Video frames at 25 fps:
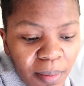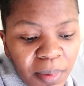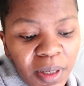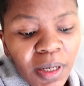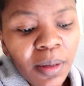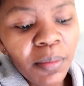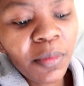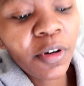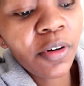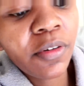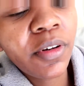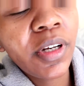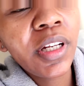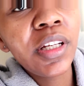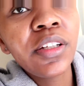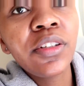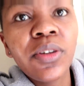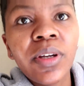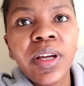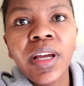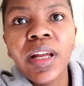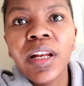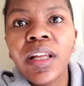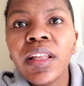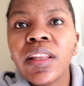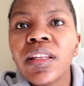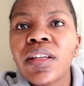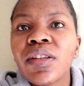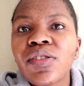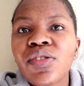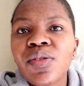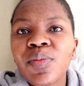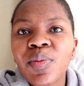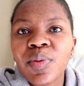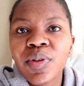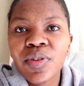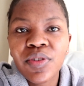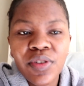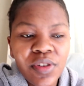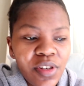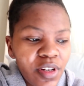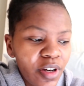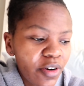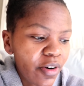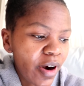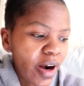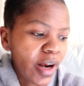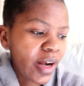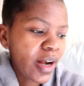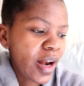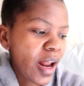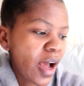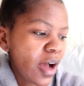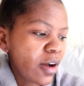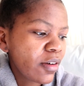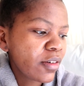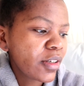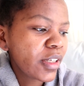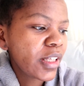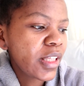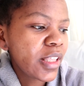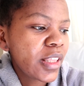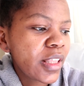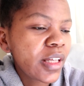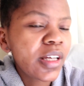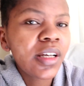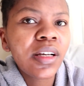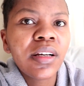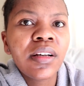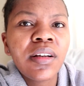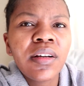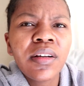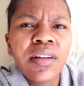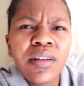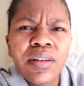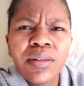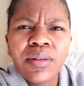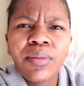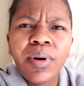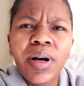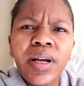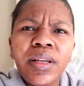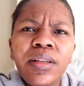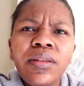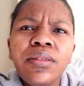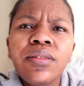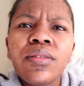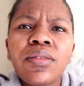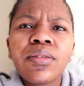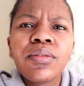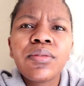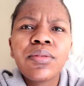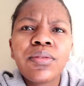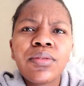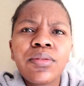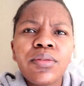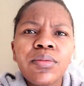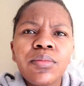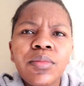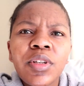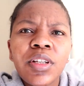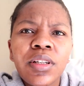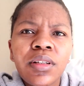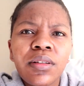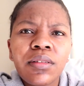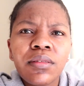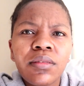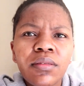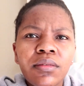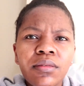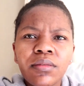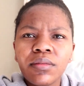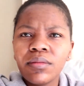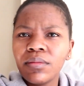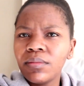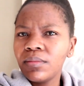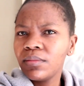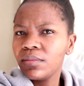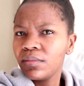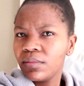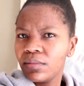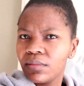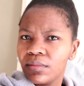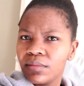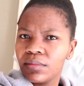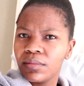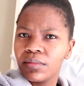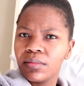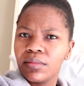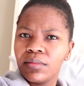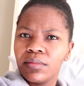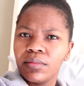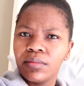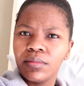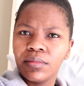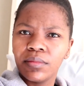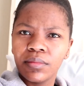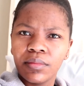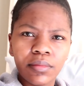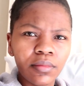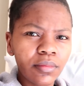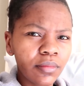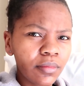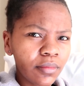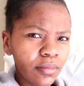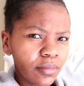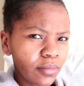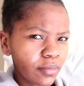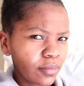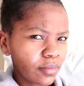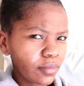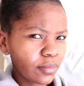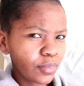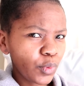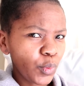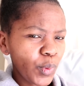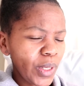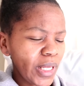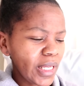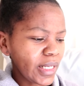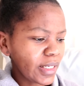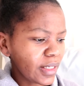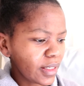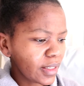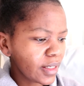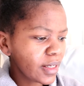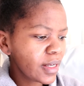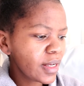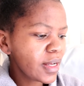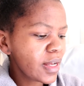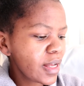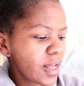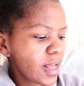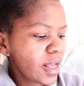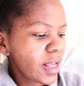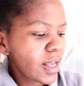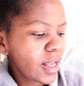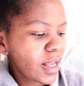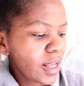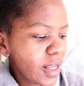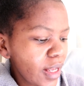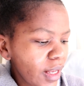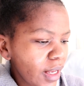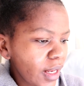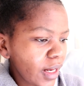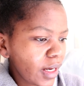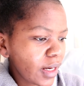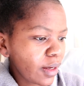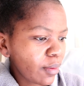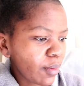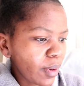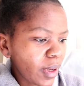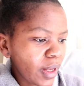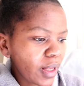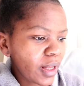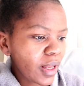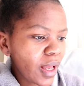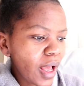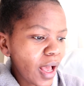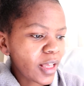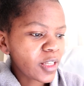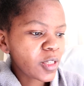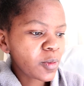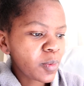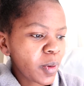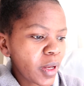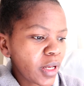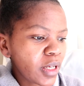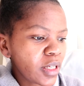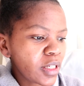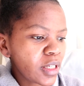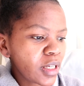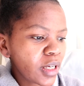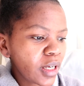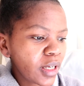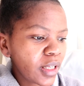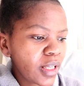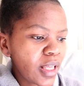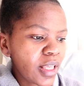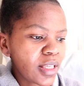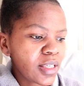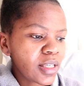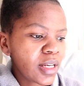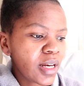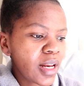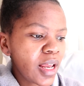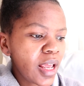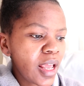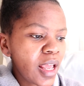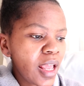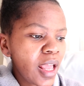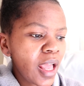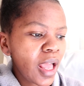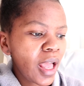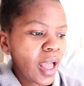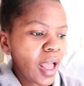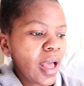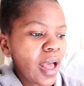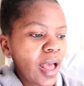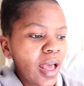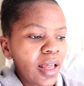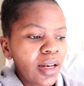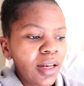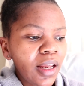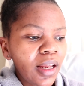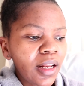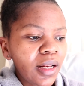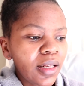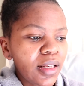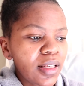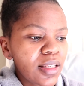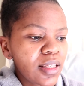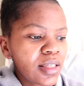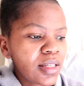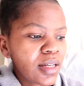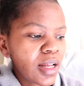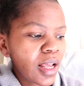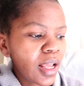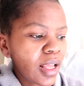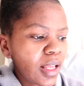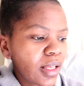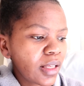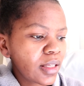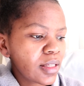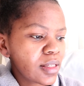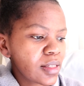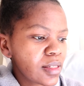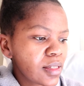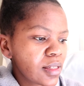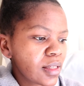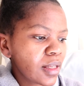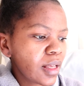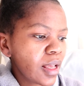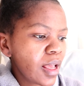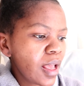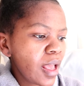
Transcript: mean, I'm not really doing anything super interesting right now either. Why are you so zoomed in? Weird. Anyway, I spent yesterday adding listings